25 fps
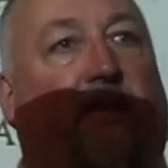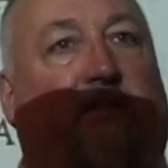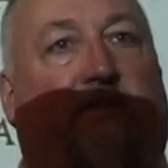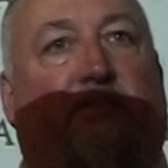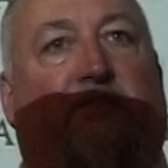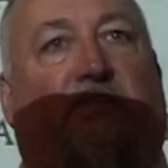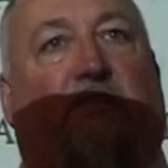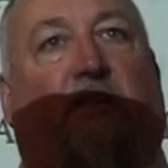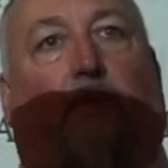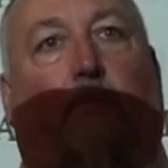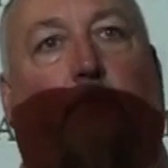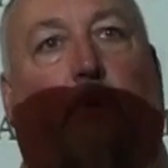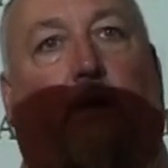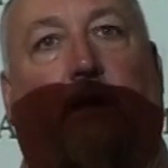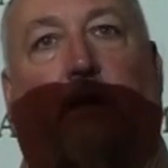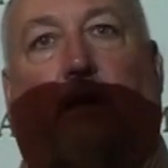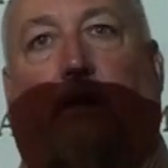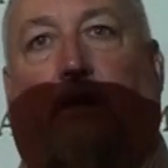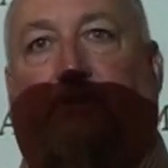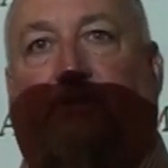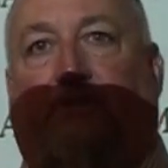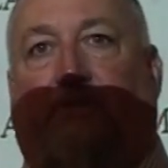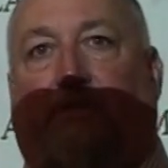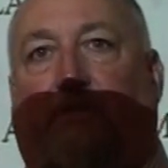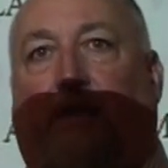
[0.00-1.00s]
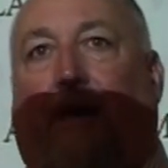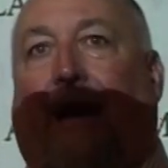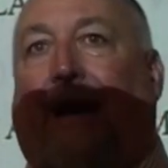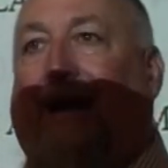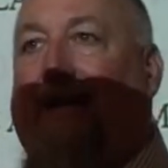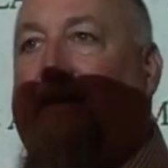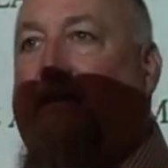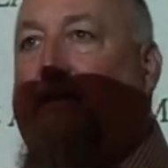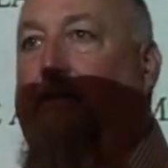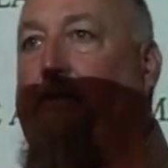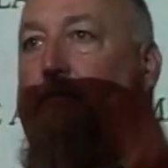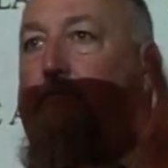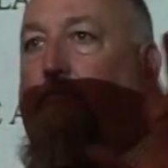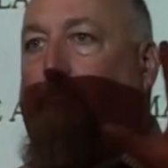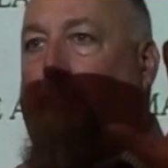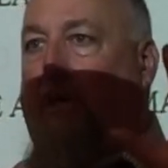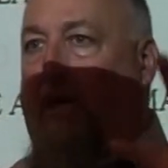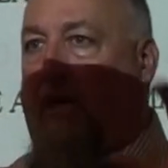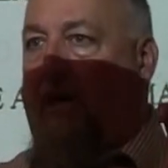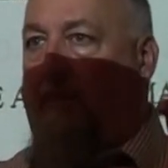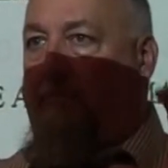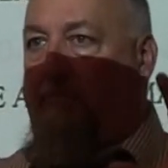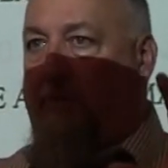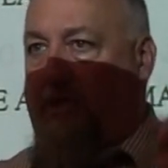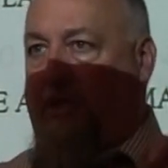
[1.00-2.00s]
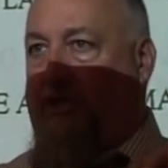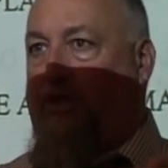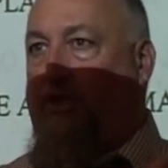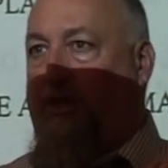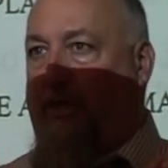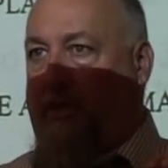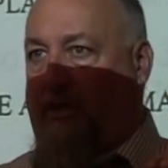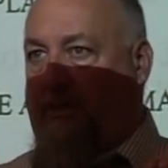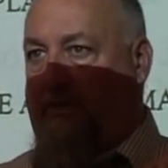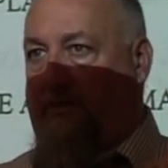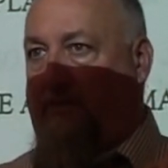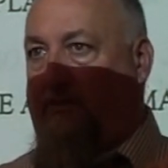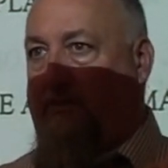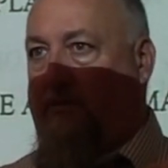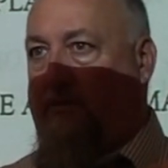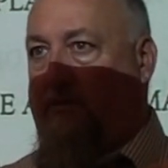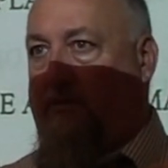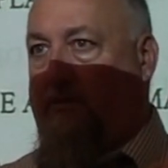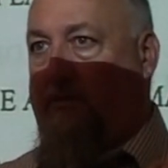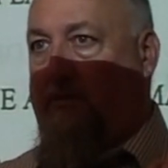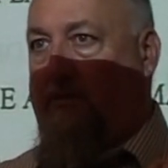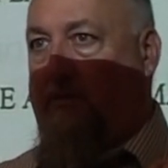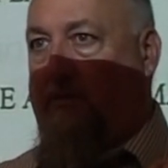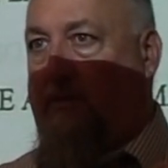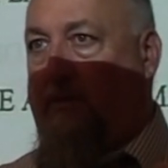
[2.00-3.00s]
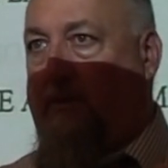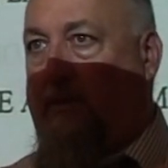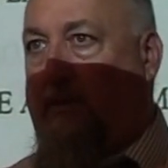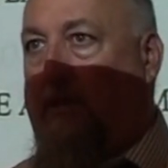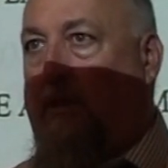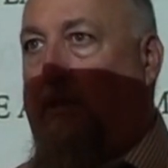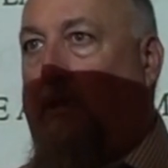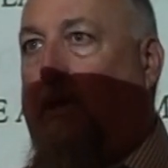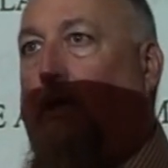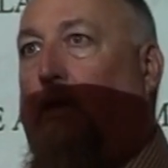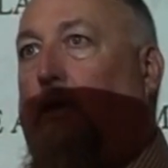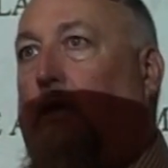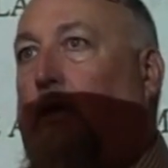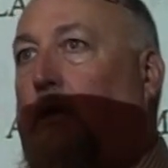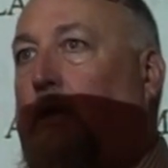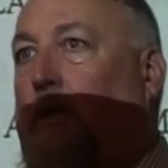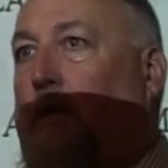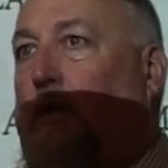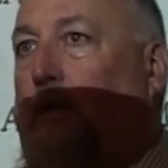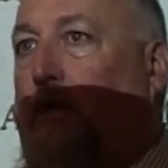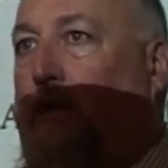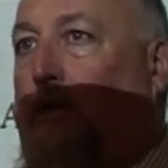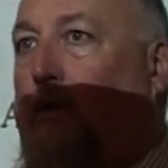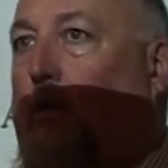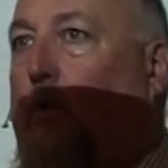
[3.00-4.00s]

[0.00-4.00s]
it to someone else. I didn't publish it. In